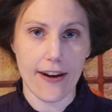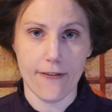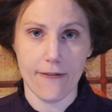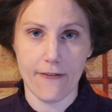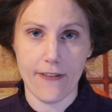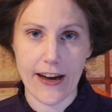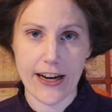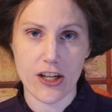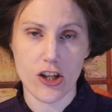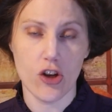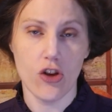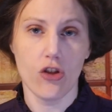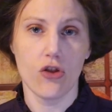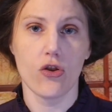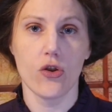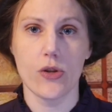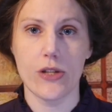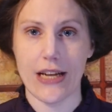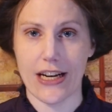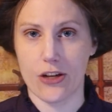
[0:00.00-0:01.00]
infection
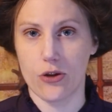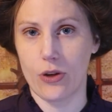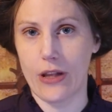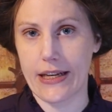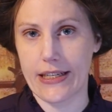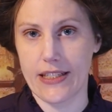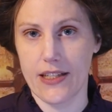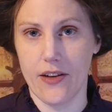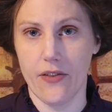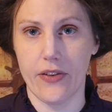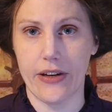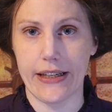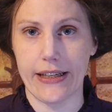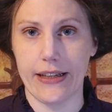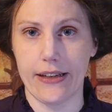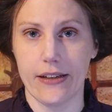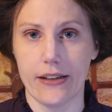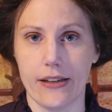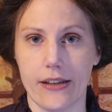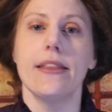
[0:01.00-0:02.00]
through sexual
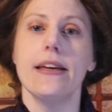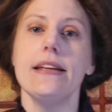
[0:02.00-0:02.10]
activity.